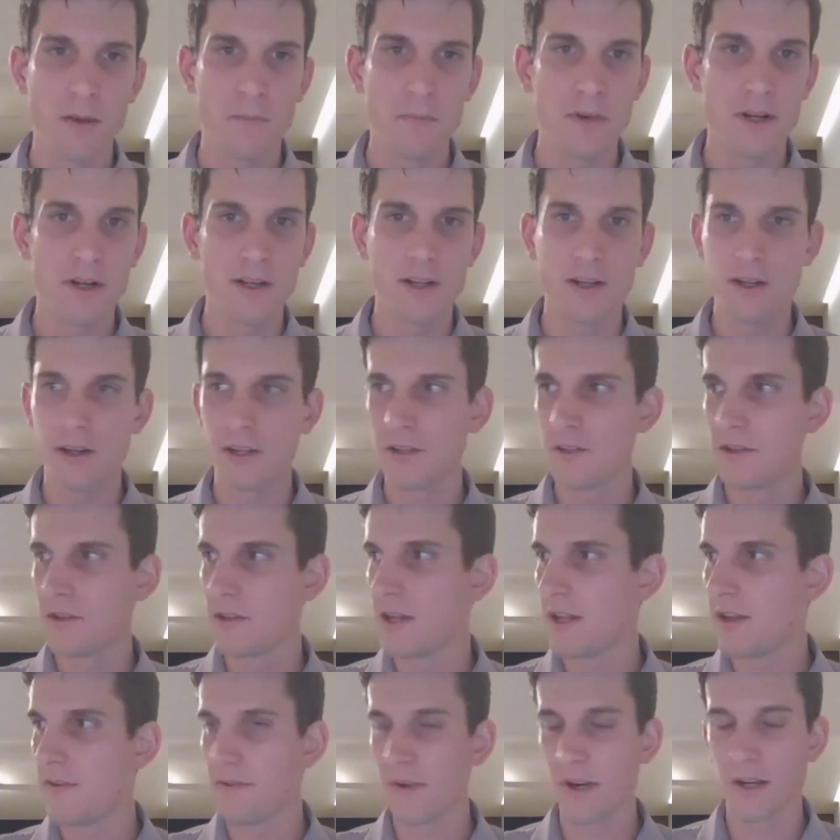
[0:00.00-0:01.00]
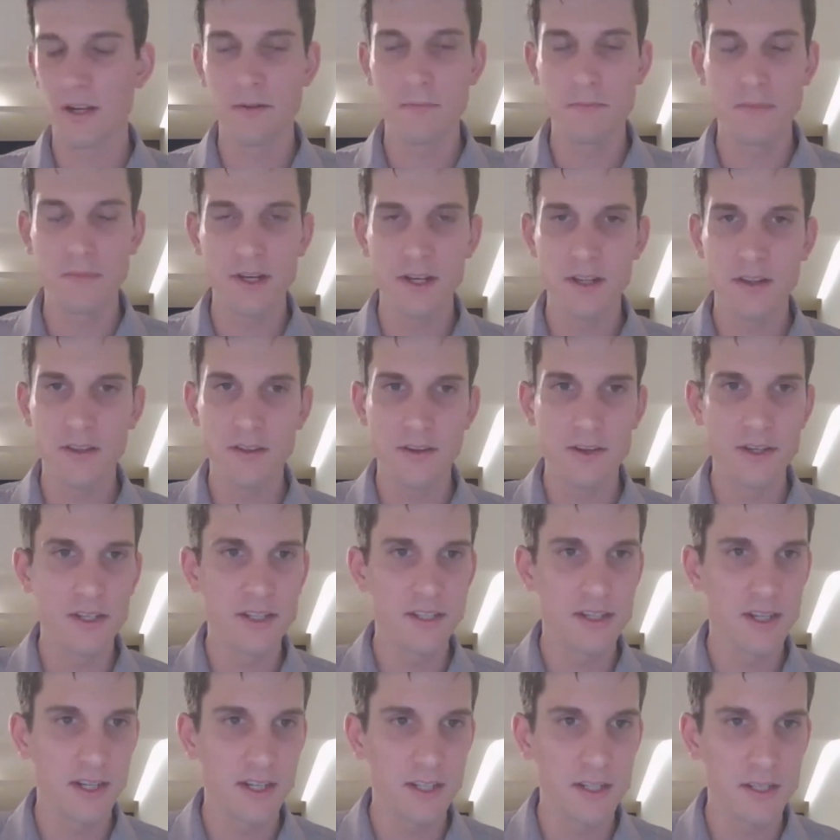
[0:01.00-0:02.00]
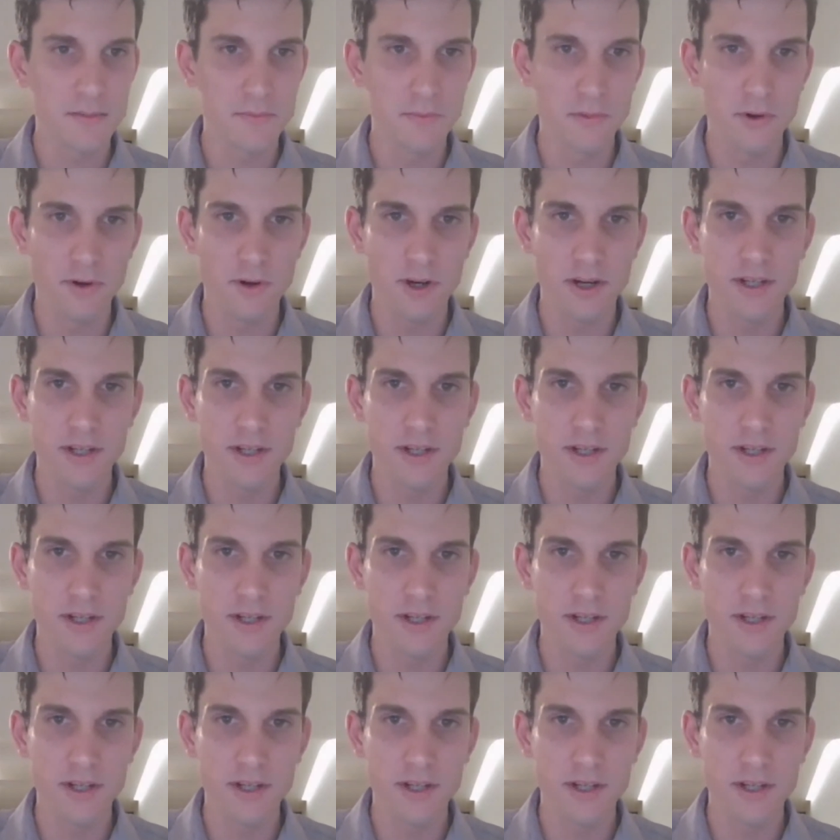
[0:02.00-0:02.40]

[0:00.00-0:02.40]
But if I can beg 30 seconds more,